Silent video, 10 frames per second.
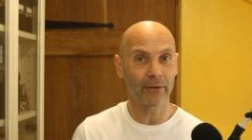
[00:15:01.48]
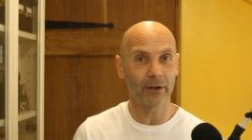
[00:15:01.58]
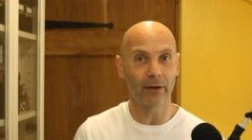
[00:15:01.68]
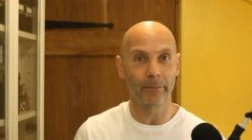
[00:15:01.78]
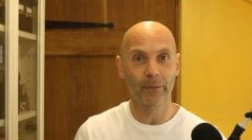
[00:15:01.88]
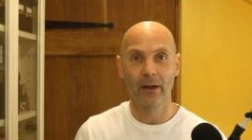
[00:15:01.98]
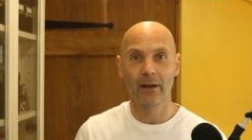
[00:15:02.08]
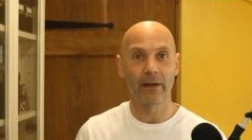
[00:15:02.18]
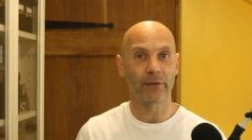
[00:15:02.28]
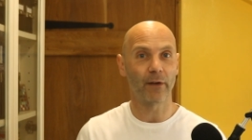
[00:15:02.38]
haven't you?
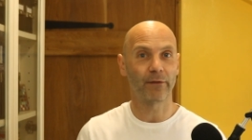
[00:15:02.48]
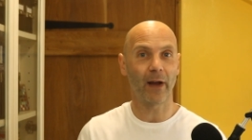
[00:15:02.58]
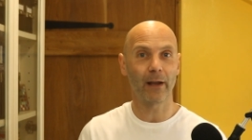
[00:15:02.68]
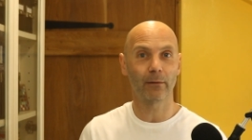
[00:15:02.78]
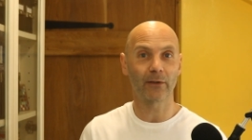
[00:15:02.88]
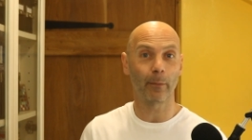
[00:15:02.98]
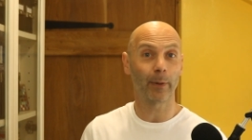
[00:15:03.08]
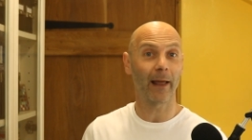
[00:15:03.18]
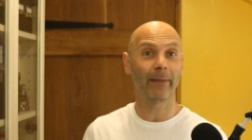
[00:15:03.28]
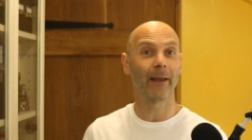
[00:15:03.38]
If you fail to
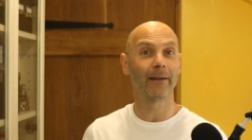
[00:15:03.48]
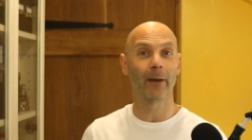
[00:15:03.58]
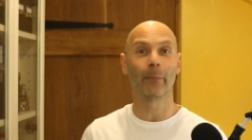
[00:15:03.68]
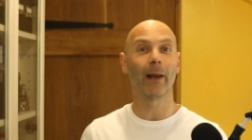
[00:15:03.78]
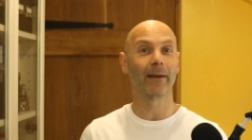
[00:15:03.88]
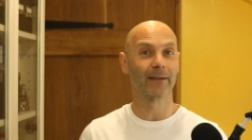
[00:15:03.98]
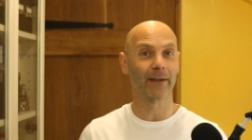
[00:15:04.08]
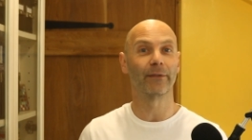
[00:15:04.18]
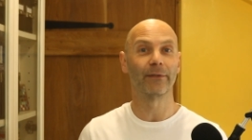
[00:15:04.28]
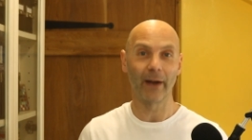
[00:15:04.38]
plan, then you plan
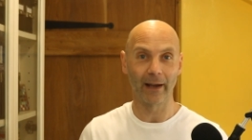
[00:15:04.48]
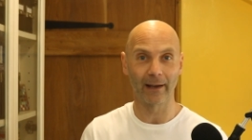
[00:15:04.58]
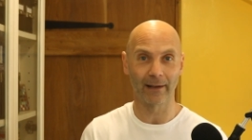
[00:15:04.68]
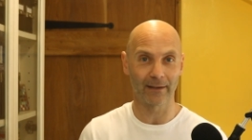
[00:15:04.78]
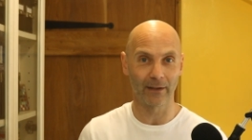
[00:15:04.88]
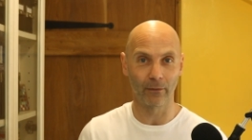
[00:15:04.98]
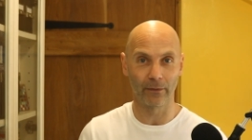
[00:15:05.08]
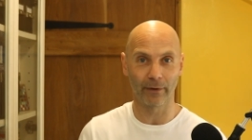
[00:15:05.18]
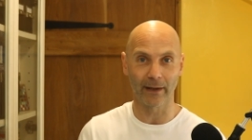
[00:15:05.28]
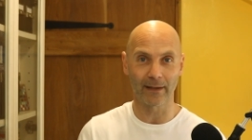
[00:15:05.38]
to fail, as the
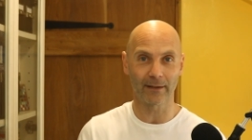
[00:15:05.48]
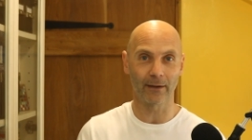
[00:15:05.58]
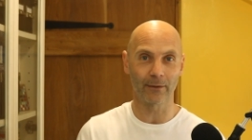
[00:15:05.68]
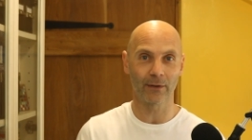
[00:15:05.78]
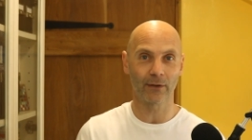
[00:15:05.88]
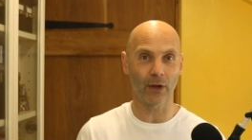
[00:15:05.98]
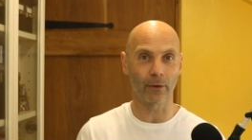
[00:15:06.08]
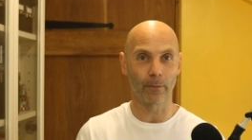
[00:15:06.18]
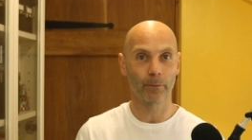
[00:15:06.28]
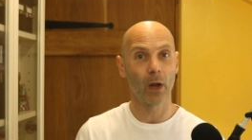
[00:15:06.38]
old phrase goes.
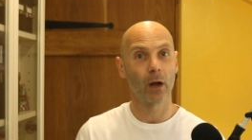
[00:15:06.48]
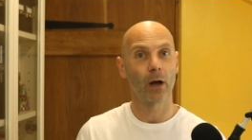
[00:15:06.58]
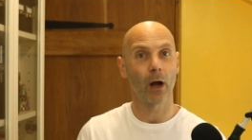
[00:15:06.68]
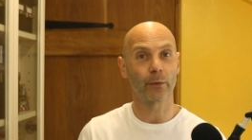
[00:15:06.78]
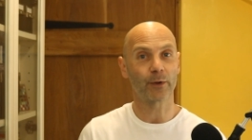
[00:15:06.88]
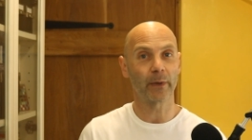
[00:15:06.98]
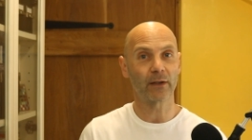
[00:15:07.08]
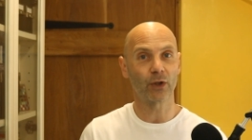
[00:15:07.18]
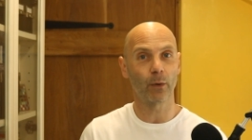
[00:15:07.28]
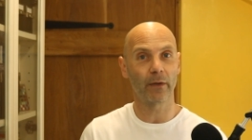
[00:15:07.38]
So, I will
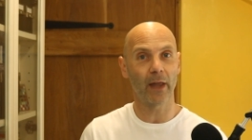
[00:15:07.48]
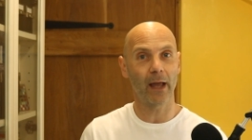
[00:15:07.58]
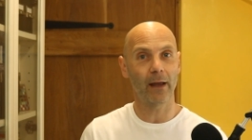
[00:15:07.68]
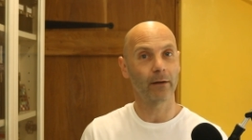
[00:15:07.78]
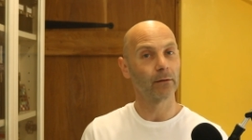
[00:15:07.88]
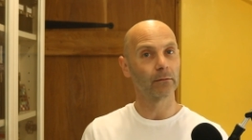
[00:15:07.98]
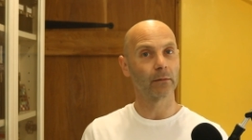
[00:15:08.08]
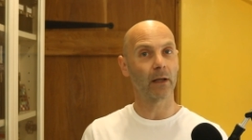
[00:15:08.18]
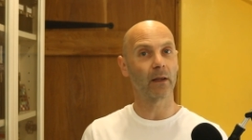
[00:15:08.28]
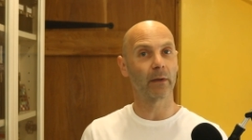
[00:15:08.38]
speak to you on there.
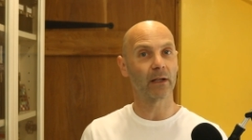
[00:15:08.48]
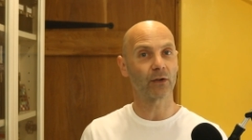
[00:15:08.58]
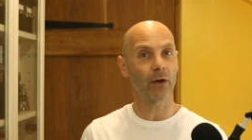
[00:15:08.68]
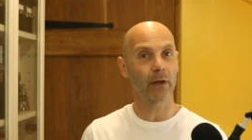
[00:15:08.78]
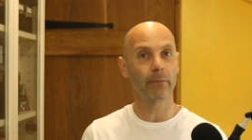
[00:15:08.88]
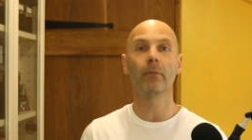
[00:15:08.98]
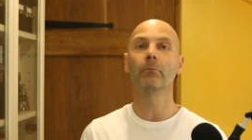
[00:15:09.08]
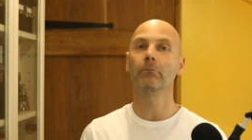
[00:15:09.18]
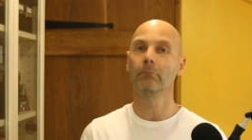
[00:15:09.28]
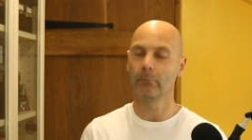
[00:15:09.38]
In the meantime,
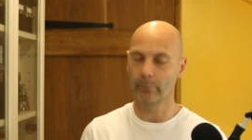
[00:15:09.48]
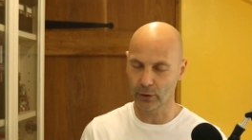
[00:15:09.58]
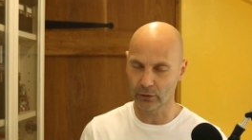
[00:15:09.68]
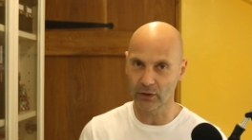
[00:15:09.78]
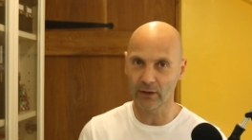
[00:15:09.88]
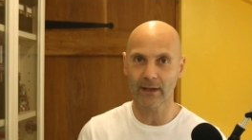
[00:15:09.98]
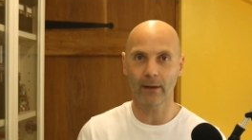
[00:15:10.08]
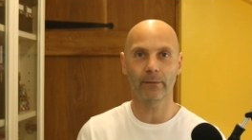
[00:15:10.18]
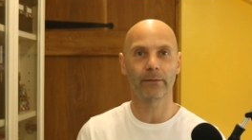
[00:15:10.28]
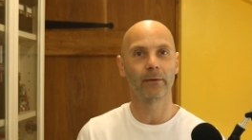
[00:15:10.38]
be good to
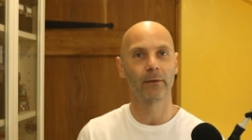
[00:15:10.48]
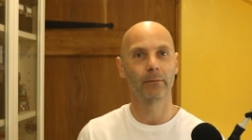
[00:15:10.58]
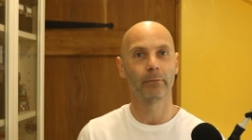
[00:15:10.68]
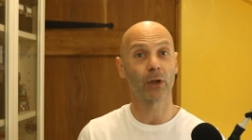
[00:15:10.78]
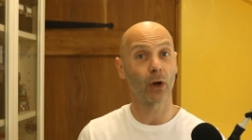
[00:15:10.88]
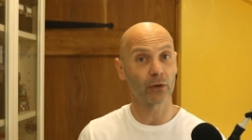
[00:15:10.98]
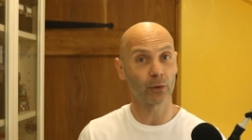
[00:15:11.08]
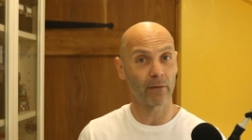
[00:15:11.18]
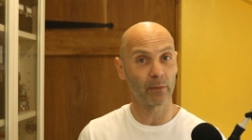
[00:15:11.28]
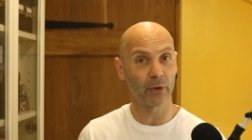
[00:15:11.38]
yourself, be
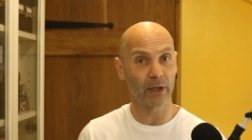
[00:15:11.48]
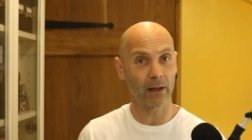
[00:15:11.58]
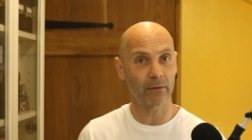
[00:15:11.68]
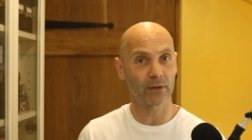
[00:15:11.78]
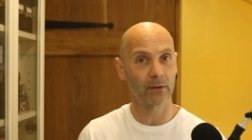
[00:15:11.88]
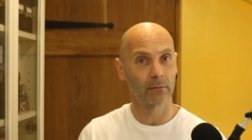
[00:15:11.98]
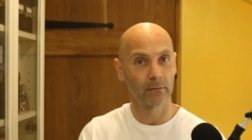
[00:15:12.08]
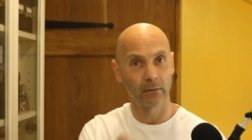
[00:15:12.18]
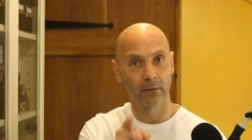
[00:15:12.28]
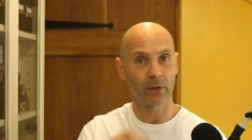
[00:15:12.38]
kind to everybody else,
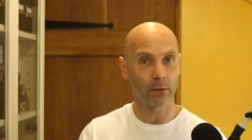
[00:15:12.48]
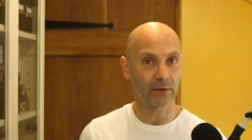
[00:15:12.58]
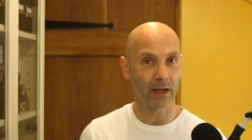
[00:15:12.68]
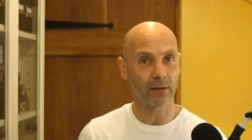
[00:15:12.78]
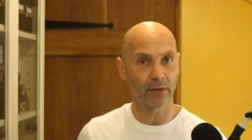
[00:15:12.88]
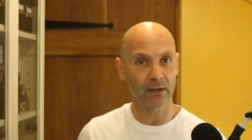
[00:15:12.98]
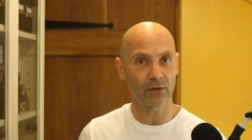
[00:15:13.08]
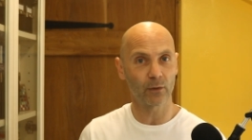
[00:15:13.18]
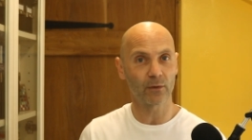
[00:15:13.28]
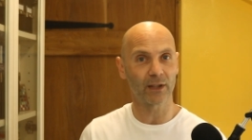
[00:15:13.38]
don't take
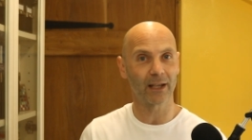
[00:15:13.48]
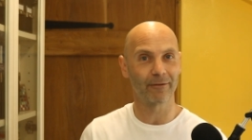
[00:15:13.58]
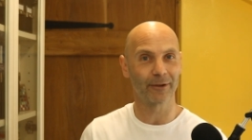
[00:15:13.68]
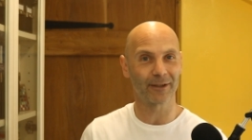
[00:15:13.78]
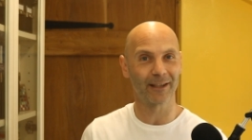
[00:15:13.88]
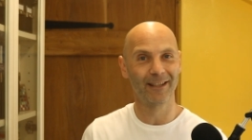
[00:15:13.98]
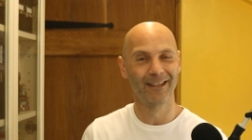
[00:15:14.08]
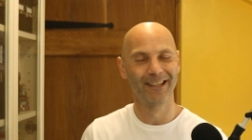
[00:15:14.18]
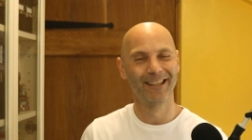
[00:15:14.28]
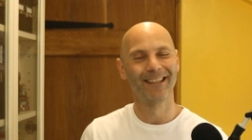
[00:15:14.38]
things too seriously.
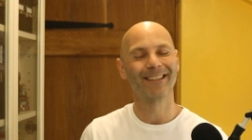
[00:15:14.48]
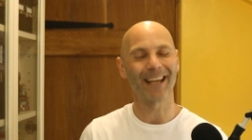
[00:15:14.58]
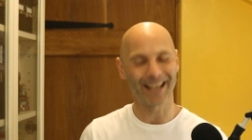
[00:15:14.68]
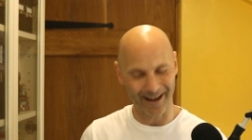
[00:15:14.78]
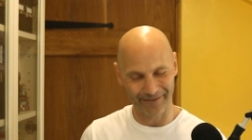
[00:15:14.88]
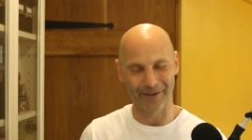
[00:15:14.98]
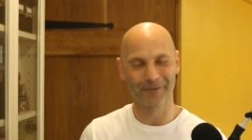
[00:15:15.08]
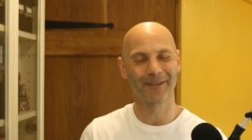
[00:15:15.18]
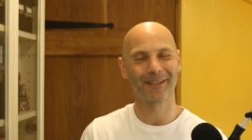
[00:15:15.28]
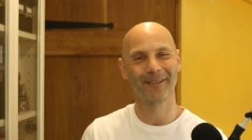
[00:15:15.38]
Take care,
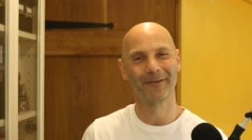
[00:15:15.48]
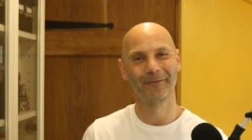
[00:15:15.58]
folks.